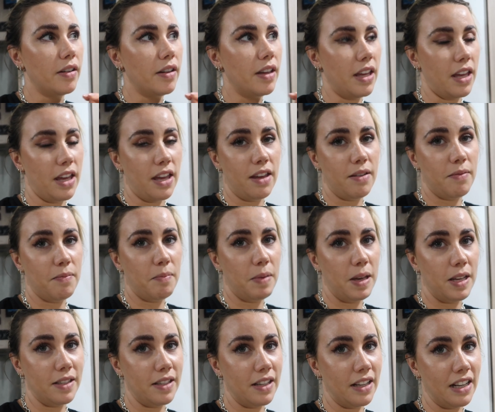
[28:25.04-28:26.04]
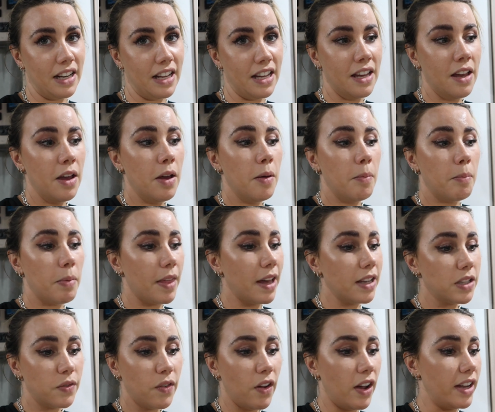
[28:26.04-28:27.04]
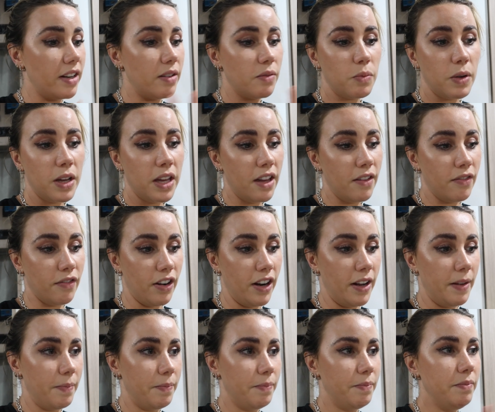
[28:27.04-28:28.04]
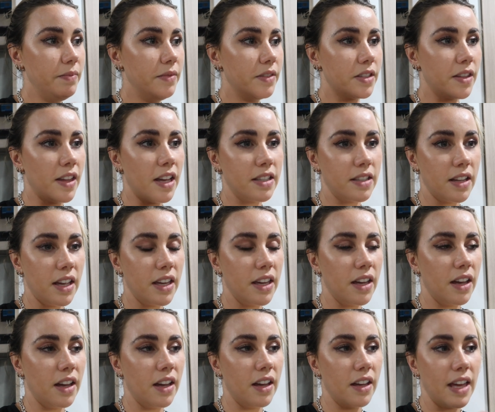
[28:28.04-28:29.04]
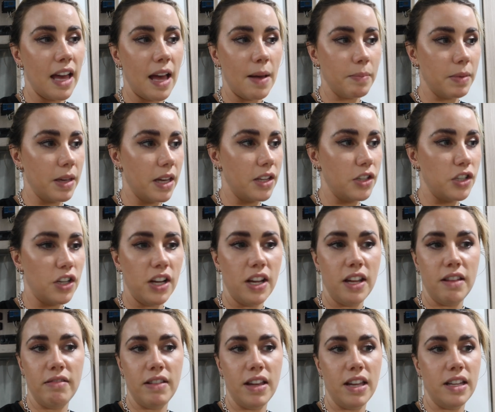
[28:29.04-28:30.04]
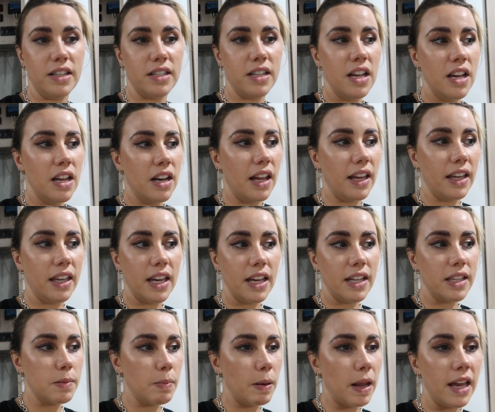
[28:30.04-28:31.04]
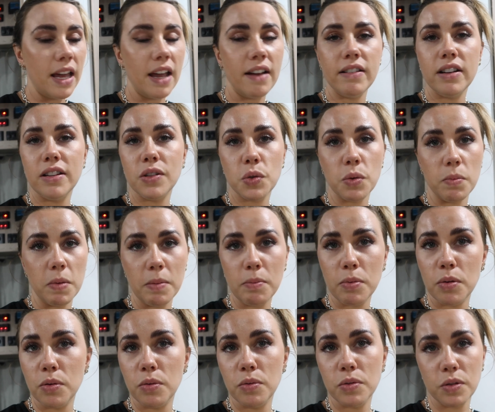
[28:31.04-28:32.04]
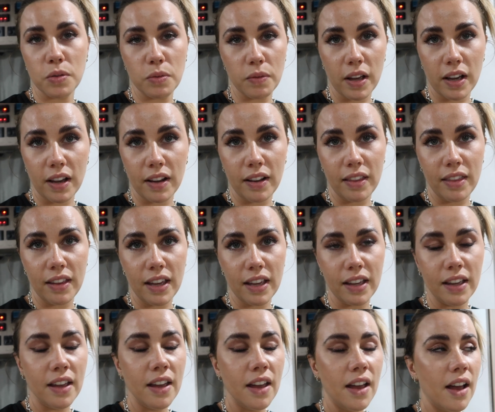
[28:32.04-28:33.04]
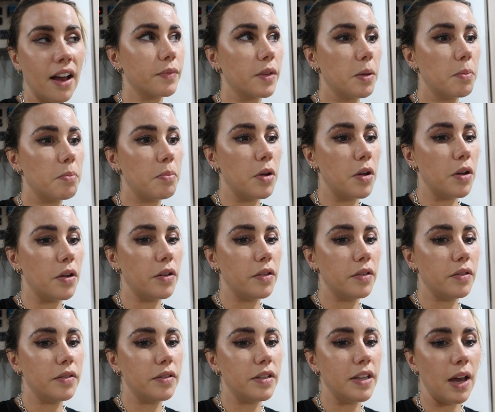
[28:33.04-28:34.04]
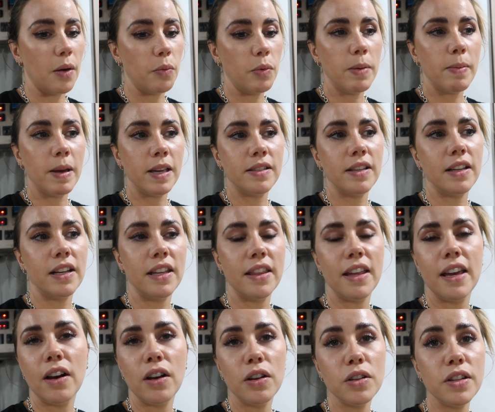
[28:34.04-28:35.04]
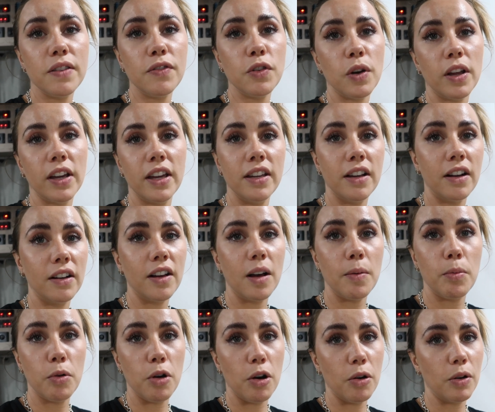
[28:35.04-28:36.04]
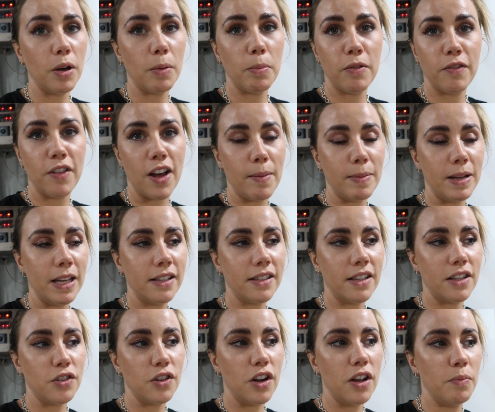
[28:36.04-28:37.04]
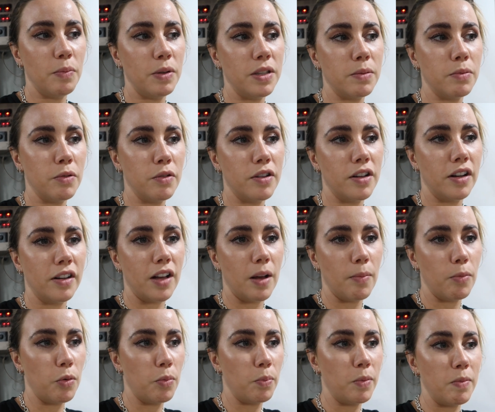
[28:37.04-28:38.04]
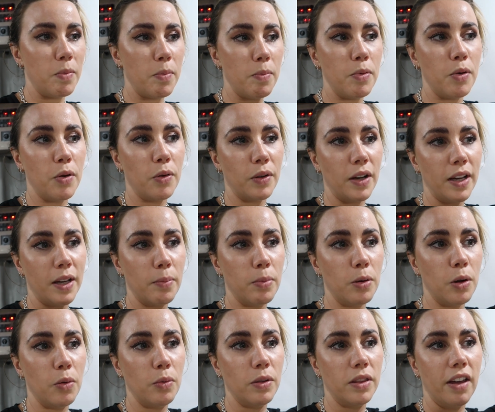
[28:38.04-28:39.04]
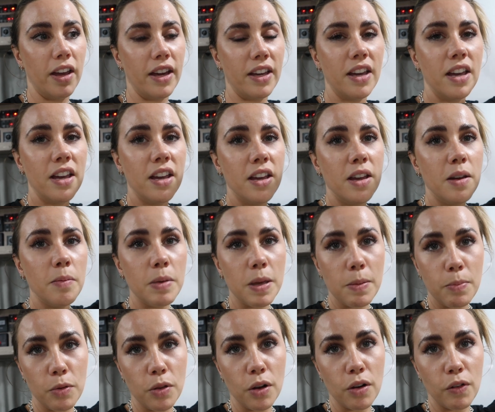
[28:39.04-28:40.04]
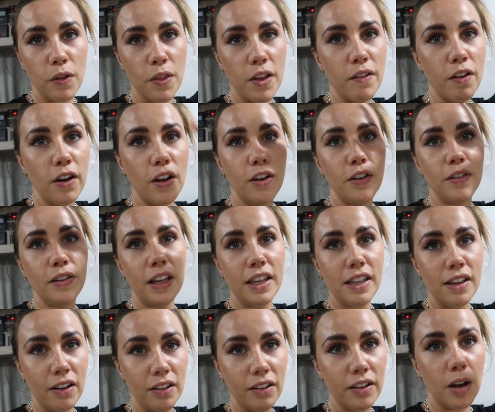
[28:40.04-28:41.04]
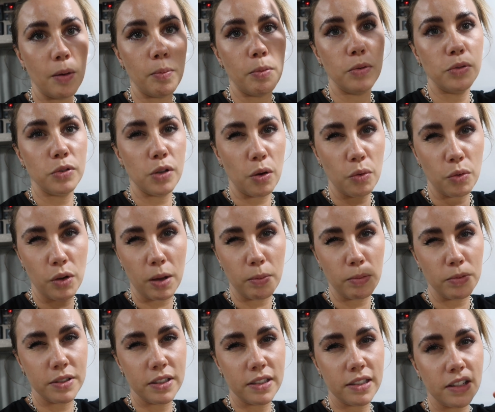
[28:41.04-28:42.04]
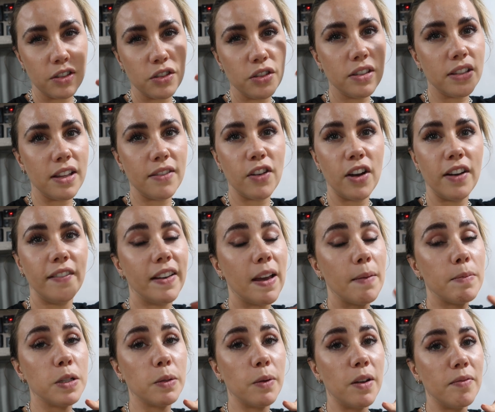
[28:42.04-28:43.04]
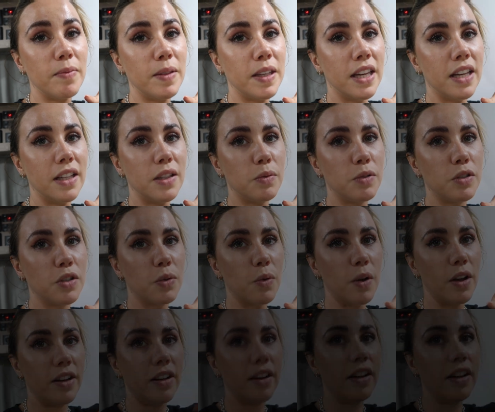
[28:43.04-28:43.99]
here basically. But that's fine, we're here for it. So there's like a camp kitchen, there's like kids play areas, swimming pools and all that kind of thing. But yeah, we basically, they asked if you're like a young couple, old couple, family, etc., and we said we were a young couple, and we've been put on like a plot with like people that are on their own, like young couples, old couples, etc., so they've kind of kept us away from the kids, which is quite